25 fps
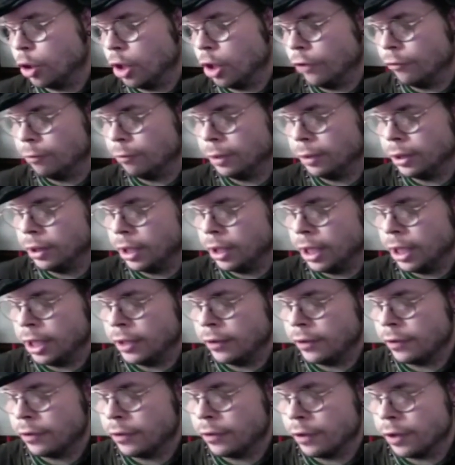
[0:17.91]
haven't been laid
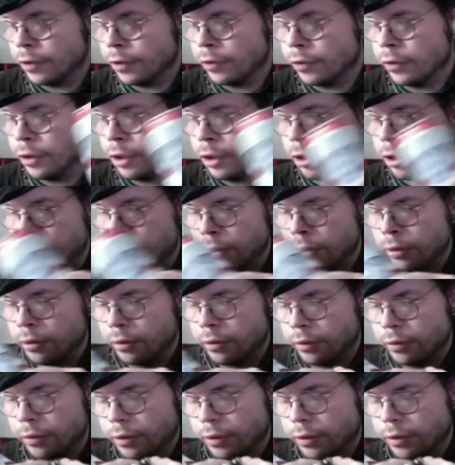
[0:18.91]
in 6 years.